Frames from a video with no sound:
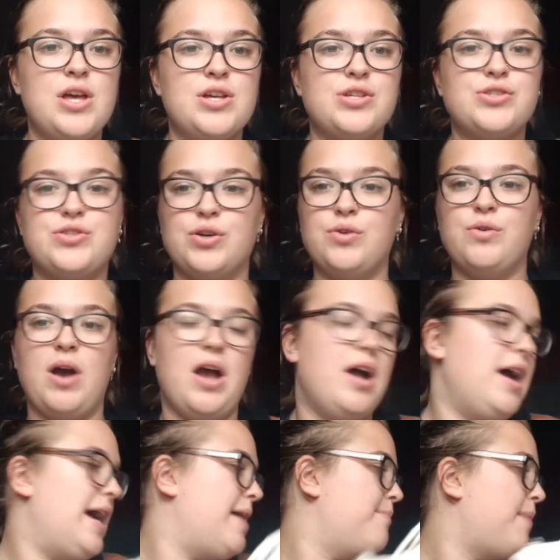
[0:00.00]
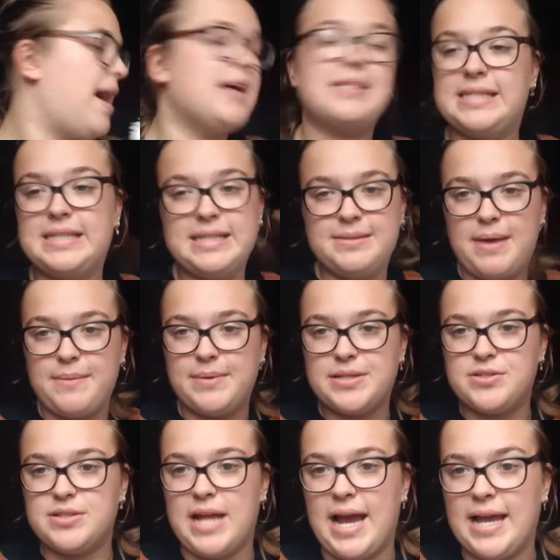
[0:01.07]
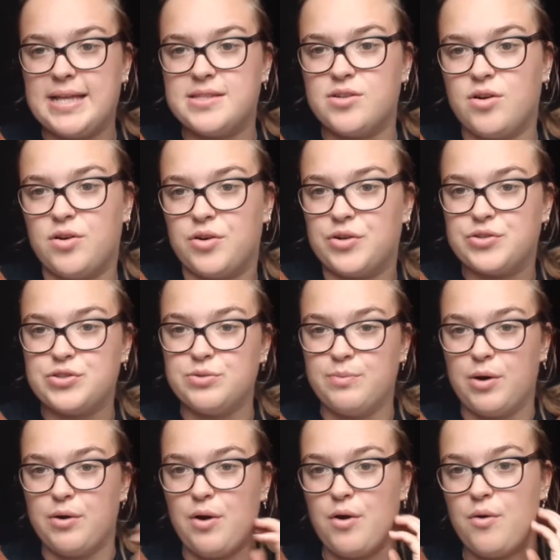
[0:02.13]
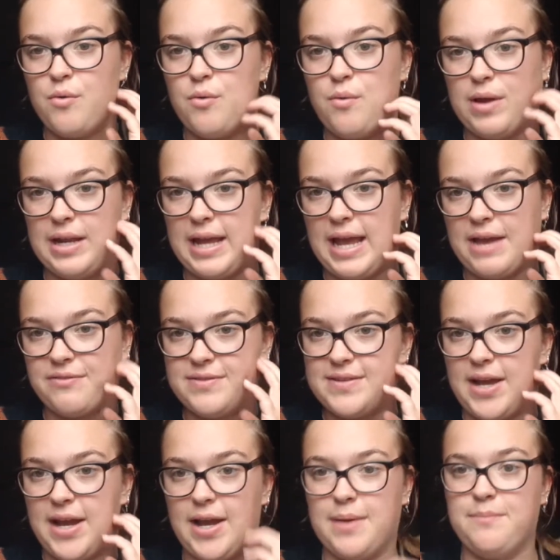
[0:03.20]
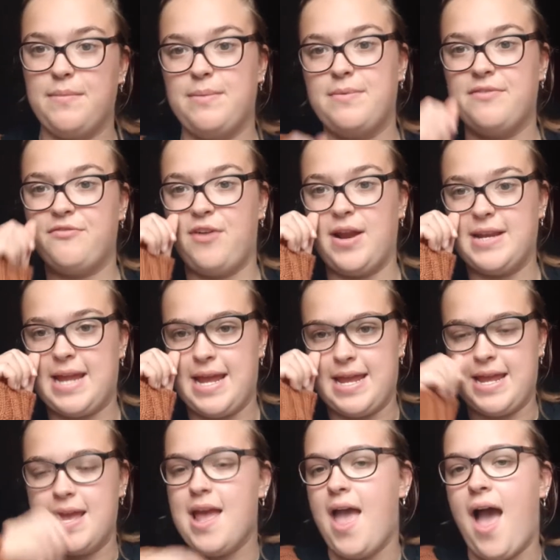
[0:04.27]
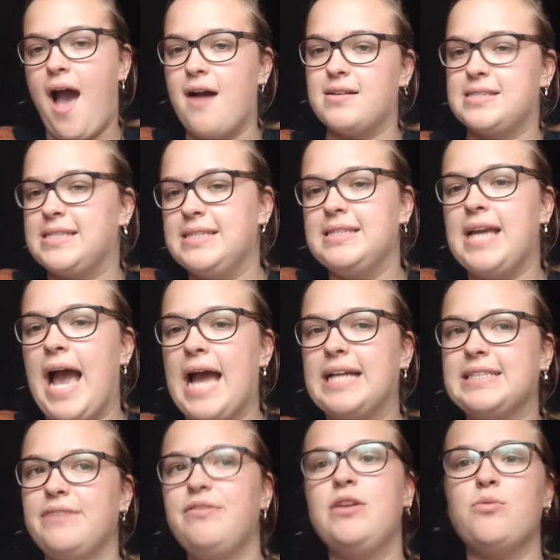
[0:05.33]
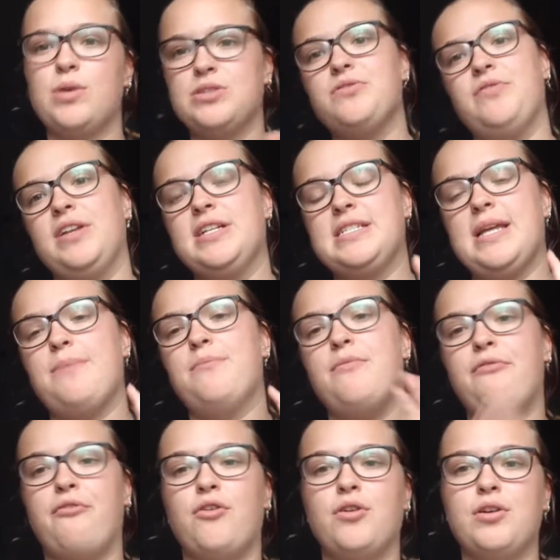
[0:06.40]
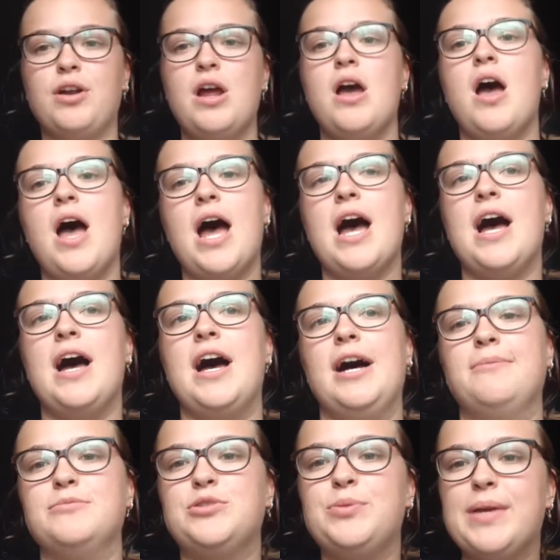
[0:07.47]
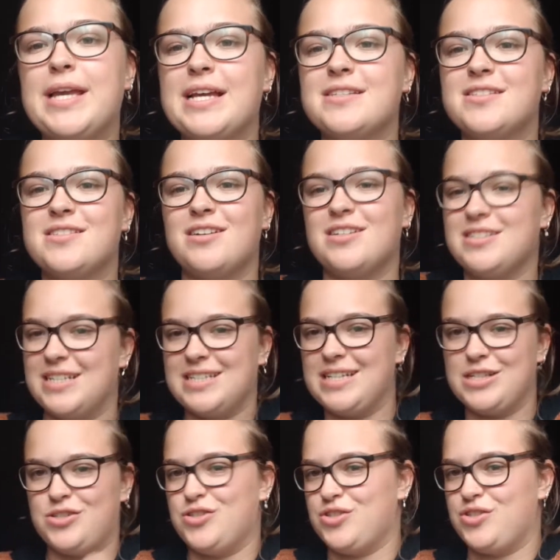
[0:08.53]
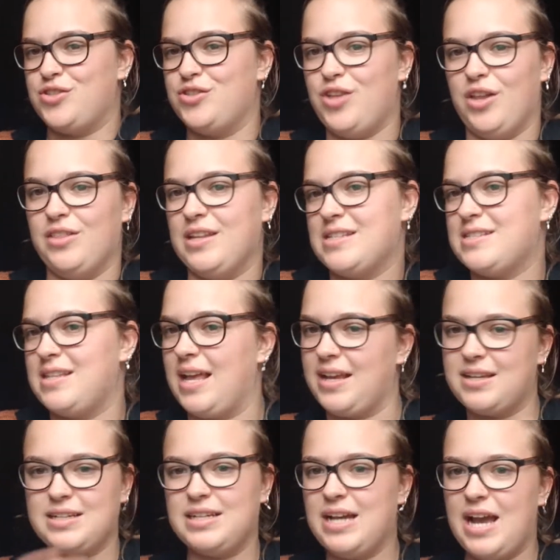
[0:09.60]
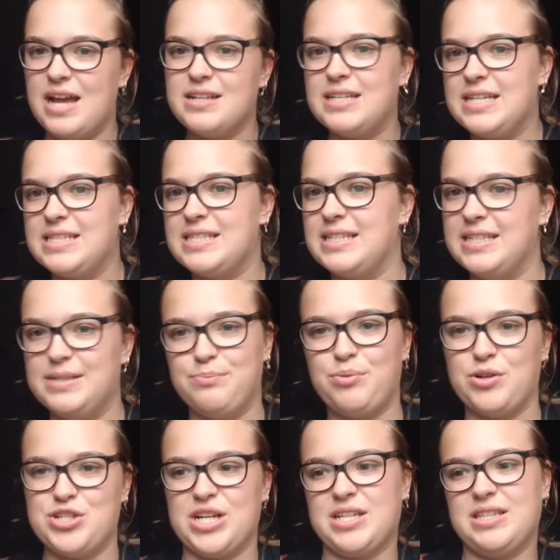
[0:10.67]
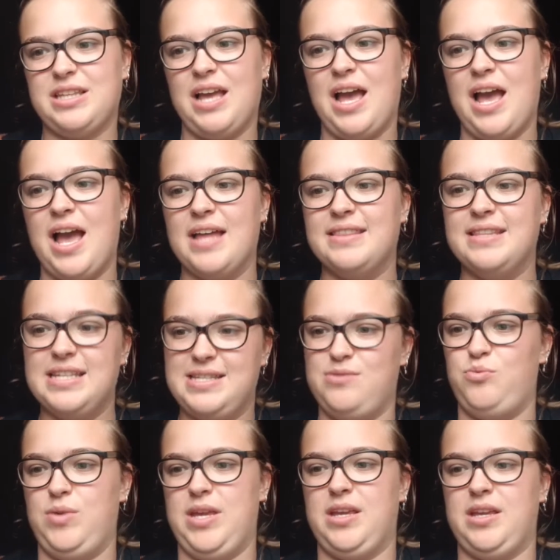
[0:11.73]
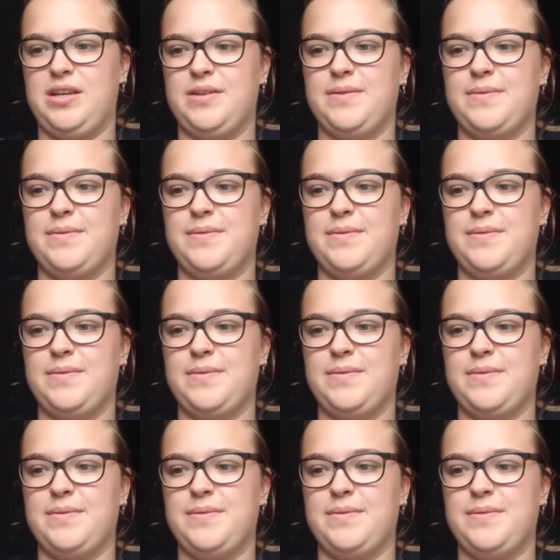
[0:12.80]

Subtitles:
So I'll see, maybe tonight or tomorrow when I have time, maybe Friday. I'll see. I'll definitely want to finish them before the weekend start, that they're just done. It's like an easy project this week.